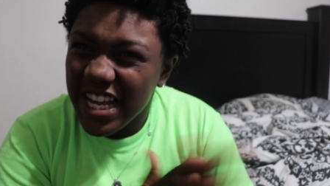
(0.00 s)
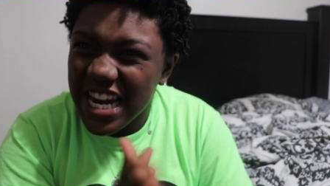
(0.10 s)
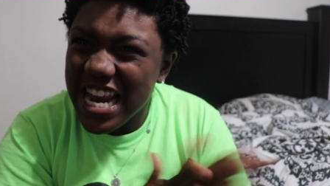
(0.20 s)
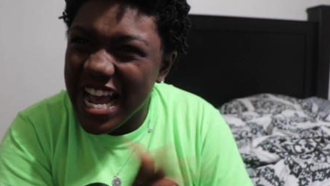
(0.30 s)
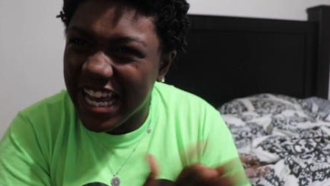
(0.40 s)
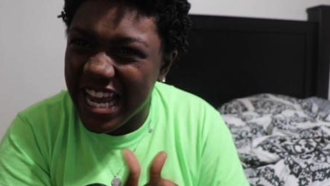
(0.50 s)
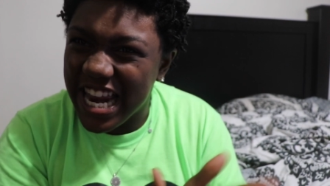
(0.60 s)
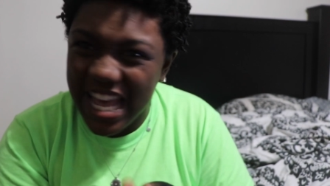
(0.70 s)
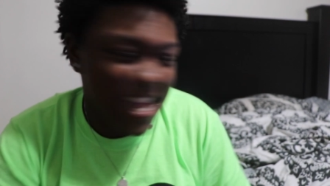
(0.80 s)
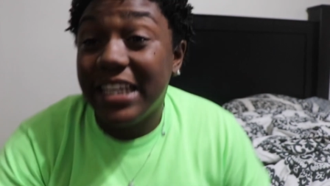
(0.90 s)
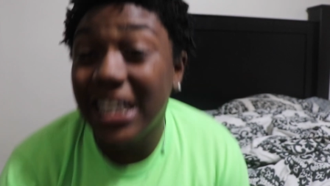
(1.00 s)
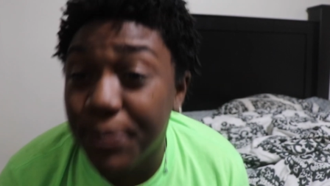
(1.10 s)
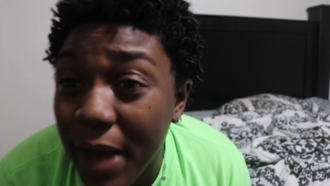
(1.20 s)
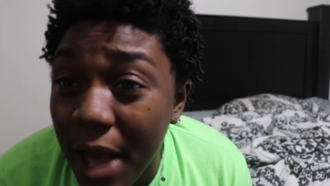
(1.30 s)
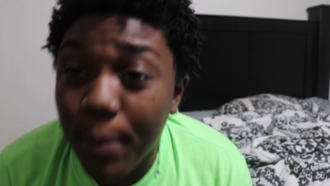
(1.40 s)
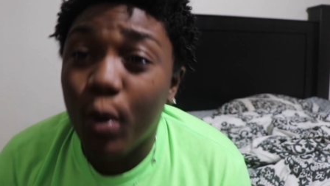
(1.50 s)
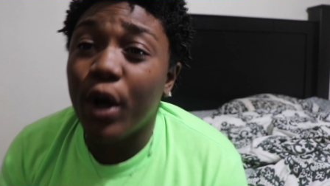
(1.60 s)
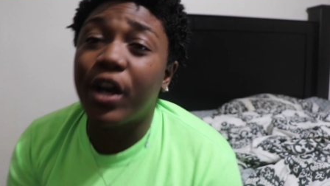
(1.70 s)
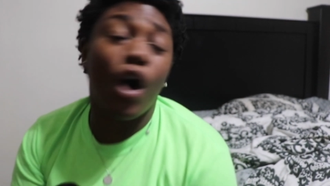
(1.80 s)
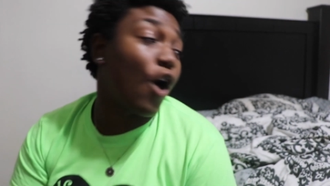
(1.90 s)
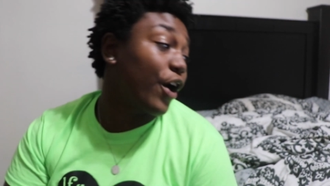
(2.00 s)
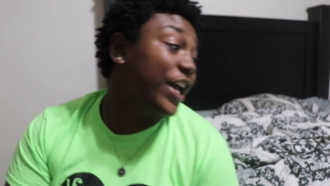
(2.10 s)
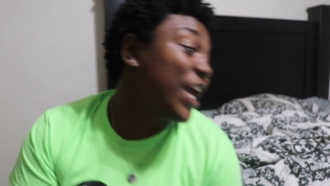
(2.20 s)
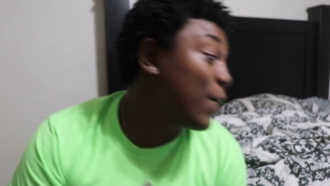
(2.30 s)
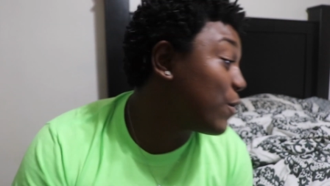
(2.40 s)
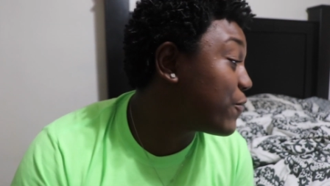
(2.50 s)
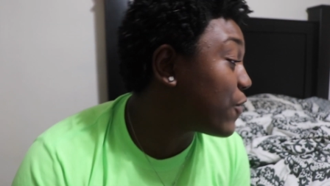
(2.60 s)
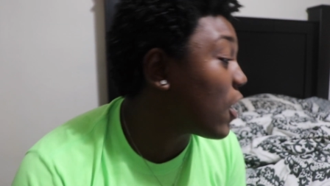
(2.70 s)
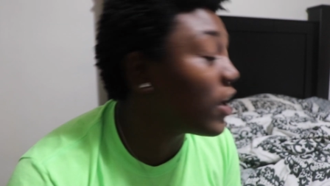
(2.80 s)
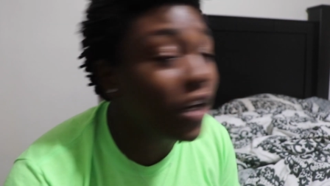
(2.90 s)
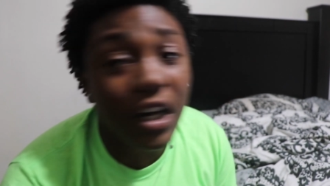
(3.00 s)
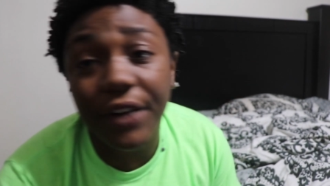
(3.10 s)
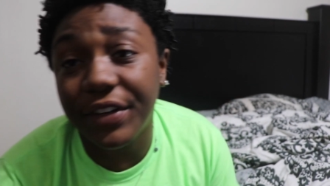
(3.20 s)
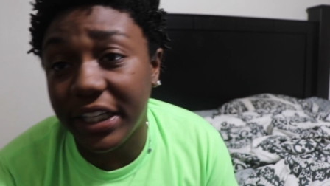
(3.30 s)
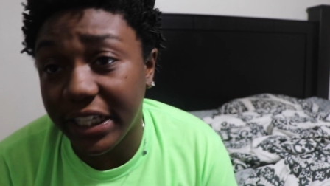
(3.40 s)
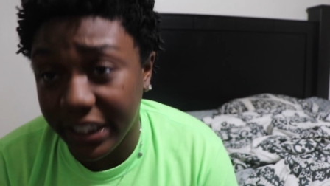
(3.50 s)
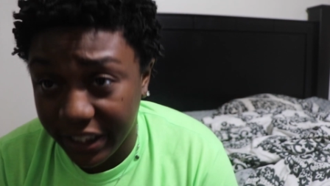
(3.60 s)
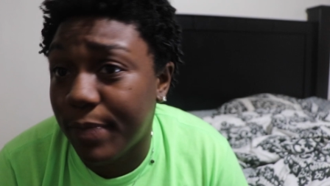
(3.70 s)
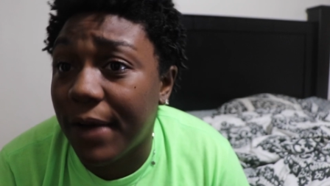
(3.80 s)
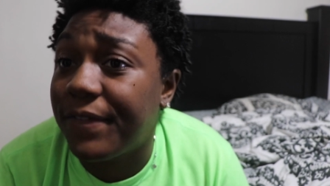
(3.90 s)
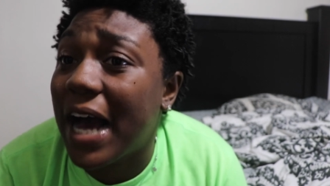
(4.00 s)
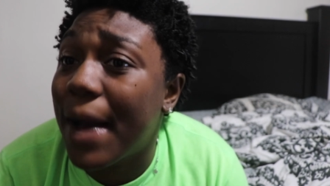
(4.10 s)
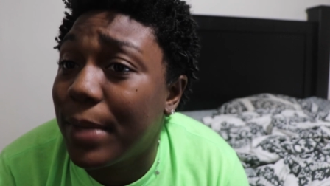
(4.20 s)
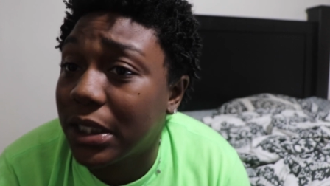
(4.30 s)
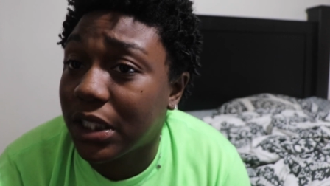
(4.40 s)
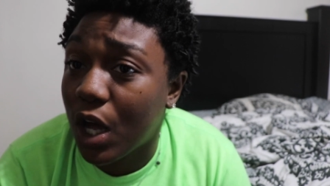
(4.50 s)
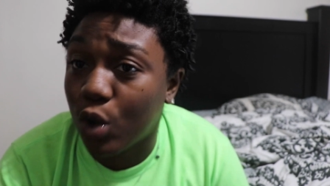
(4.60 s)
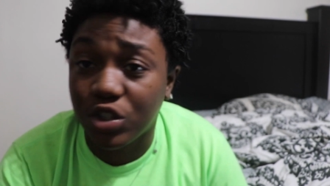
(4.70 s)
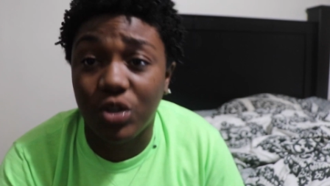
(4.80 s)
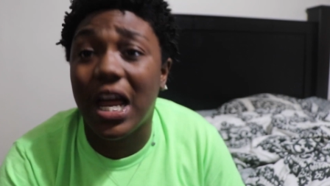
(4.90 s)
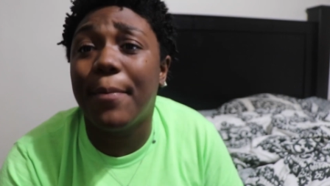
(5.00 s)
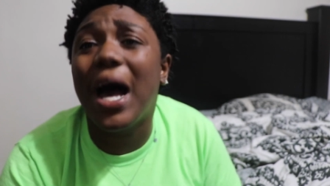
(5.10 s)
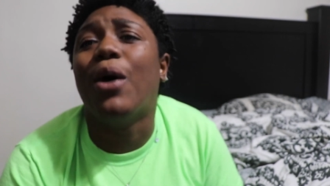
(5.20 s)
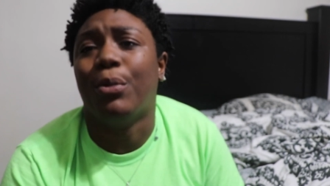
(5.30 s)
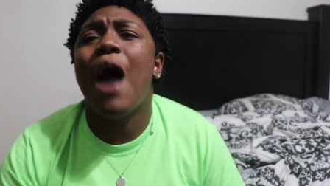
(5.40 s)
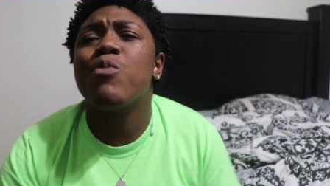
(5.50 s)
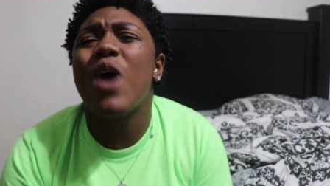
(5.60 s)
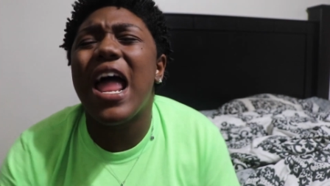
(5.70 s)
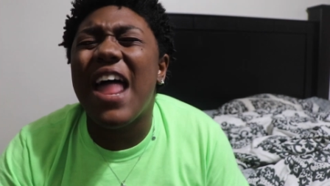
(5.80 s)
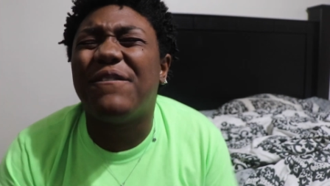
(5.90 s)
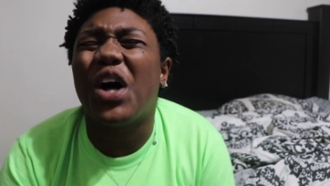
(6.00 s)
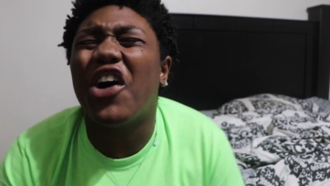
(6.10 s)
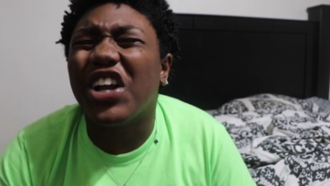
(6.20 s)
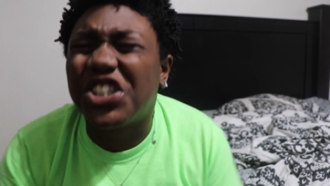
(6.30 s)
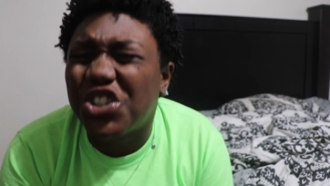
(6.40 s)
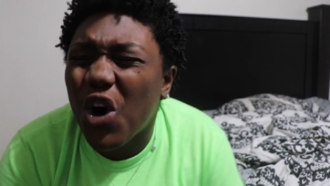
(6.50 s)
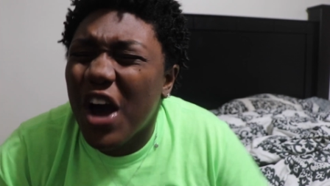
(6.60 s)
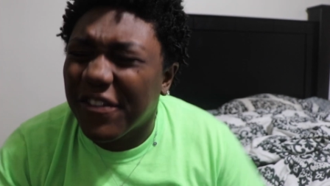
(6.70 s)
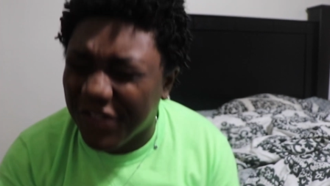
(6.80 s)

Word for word: leggy. This bad boy called Can We Fall in Love Again? It's about five minutes long, so out. I'm ready for the short